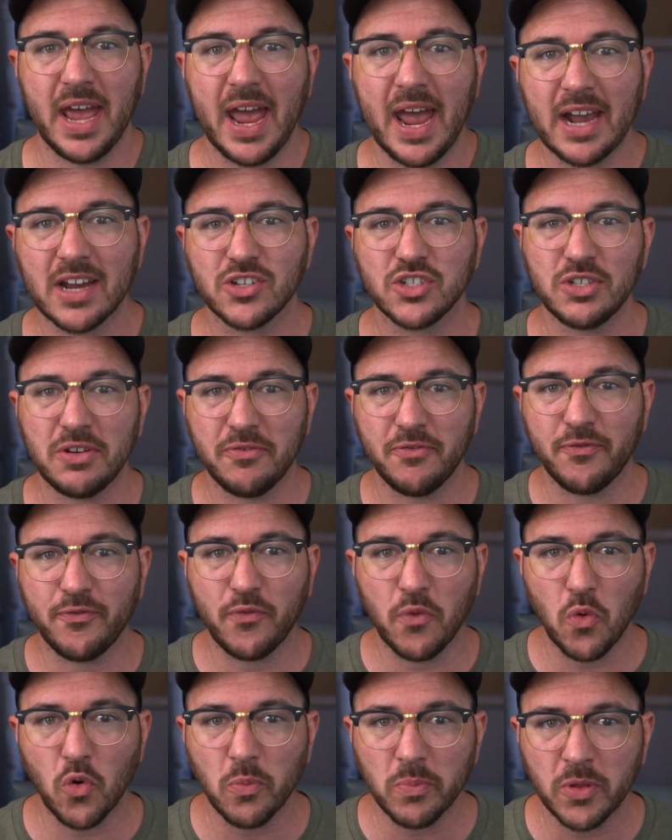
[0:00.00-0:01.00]
actually
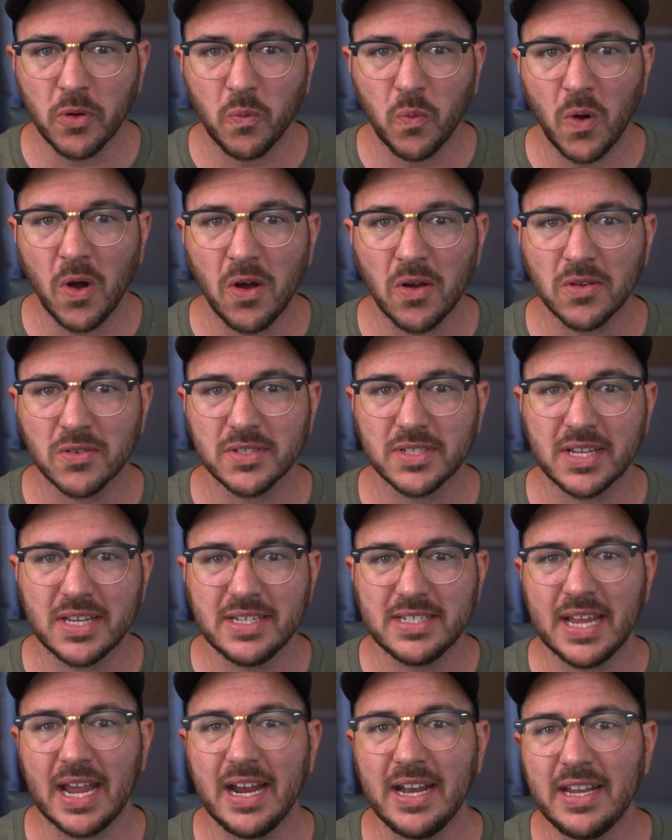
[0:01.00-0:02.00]
form the walls
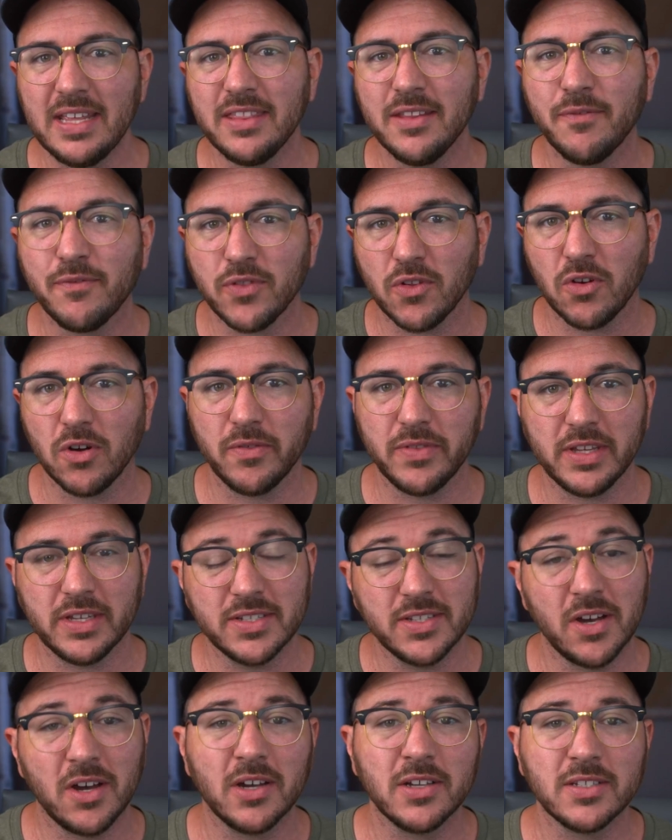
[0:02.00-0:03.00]
containing the flow of the
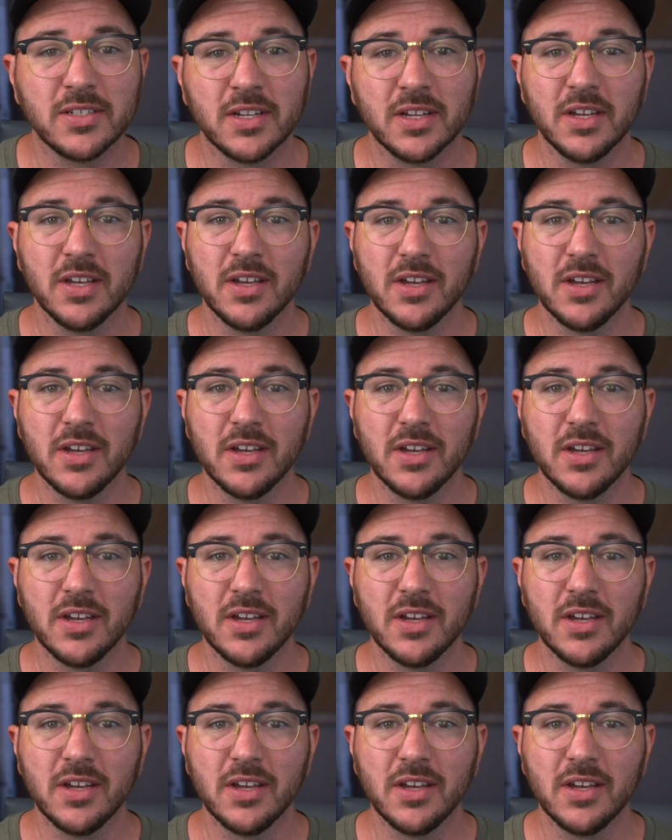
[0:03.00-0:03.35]
exhaust,